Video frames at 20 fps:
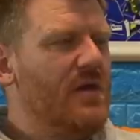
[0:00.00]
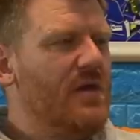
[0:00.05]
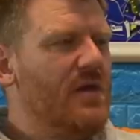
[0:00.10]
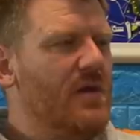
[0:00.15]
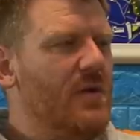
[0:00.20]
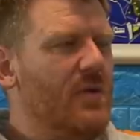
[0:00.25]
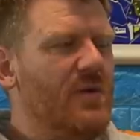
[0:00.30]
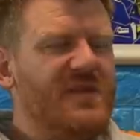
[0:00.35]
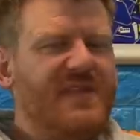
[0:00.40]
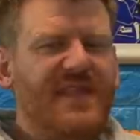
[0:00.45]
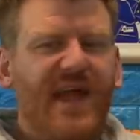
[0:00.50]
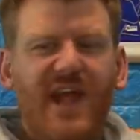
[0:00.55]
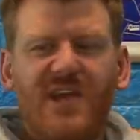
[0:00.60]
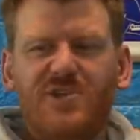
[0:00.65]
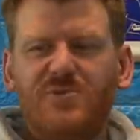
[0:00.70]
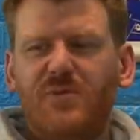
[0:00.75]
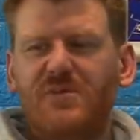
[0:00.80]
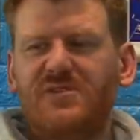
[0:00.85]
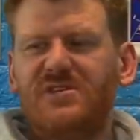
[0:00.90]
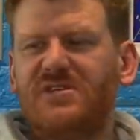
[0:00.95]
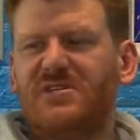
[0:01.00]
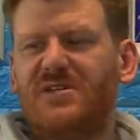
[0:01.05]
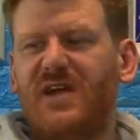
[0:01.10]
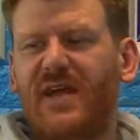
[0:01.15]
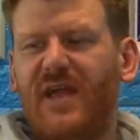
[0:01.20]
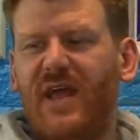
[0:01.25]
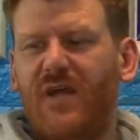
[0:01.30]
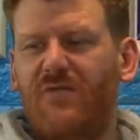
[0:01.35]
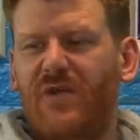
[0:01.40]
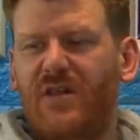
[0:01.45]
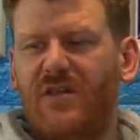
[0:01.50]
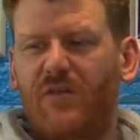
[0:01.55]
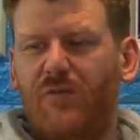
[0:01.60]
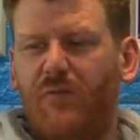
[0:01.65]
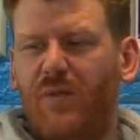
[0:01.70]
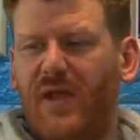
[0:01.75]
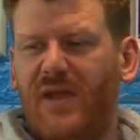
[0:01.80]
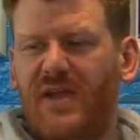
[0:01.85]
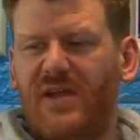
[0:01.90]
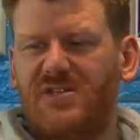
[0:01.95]
You know, we're desperate to try and get rid of
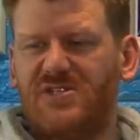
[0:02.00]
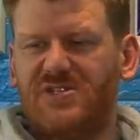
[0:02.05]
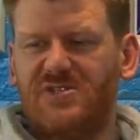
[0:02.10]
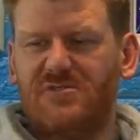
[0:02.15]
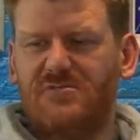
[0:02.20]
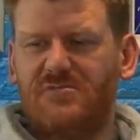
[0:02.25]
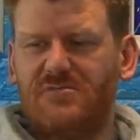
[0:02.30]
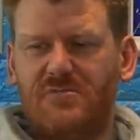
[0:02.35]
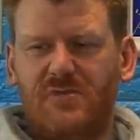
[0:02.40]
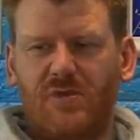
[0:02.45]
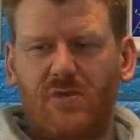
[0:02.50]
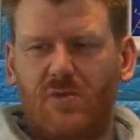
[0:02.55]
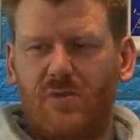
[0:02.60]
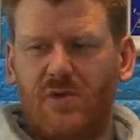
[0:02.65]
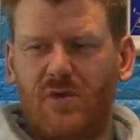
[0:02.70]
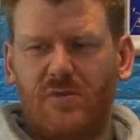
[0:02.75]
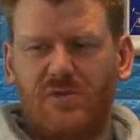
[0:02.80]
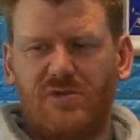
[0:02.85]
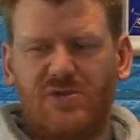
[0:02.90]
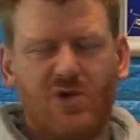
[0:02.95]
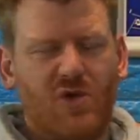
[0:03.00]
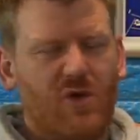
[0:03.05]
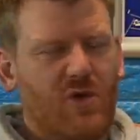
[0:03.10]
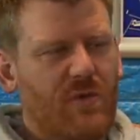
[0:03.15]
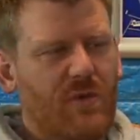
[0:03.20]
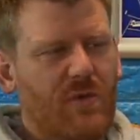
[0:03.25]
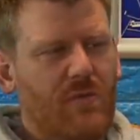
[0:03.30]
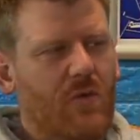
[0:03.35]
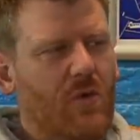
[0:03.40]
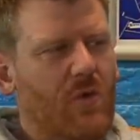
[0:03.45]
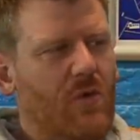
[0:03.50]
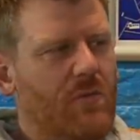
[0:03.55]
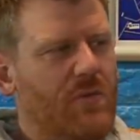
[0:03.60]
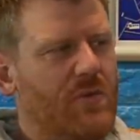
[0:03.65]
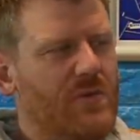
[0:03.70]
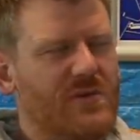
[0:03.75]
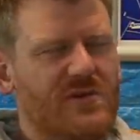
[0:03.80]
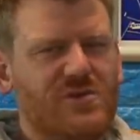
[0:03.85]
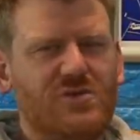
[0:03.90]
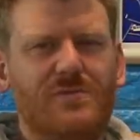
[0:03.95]
players. You know, we will talk about more,
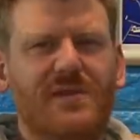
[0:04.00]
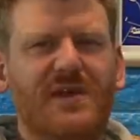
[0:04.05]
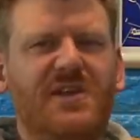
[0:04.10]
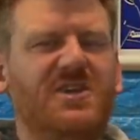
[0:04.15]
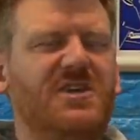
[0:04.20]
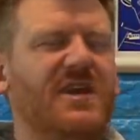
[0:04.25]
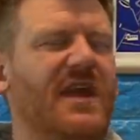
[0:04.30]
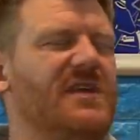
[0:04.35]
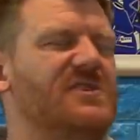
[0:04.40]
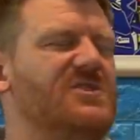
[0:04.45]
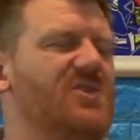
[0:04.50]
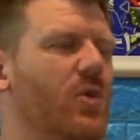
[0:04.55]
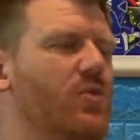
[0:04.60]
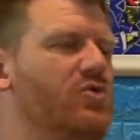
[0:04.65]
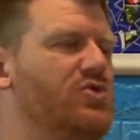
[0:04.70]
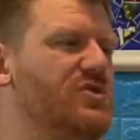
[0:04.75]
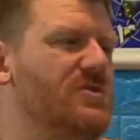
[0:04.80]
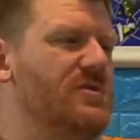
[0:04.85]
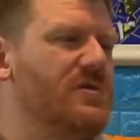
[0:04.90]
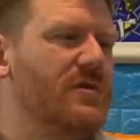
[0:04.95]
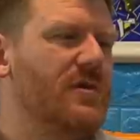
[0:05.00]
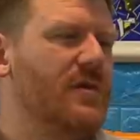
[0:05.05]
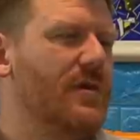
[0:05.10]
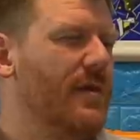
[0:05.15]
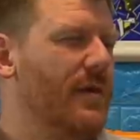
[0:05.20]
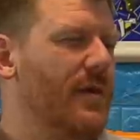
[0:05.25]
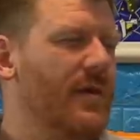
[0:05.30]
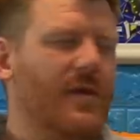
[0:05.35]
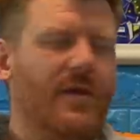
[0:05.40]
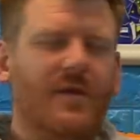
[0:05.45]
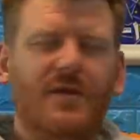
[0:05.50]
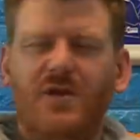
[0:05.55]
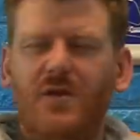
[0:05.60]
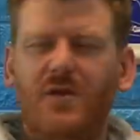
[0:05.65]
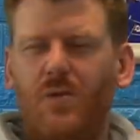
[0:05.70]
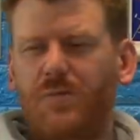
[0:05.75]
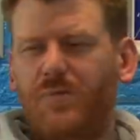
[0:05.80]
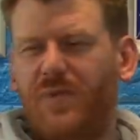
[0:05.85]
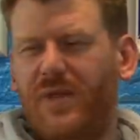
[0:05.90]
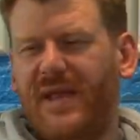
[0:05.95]
but something like Cenk Tosun. You
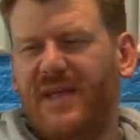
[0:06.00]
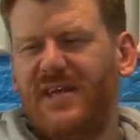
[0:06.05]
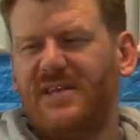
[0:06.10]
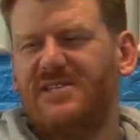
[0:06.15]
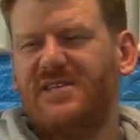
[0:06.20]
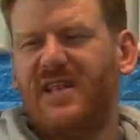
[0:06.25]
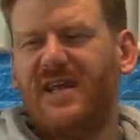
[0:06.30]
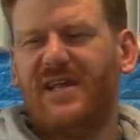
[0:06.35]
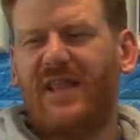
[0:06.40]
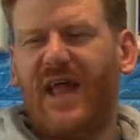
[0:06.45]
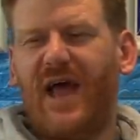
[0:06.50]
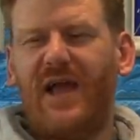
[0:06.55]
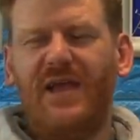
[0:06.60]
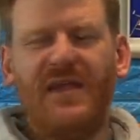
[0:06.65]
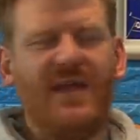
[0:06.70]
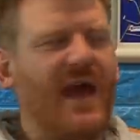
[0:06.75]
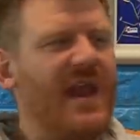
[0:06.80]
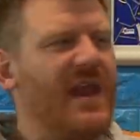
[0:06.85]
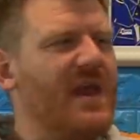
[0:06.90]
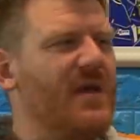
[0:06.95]
know, players like that.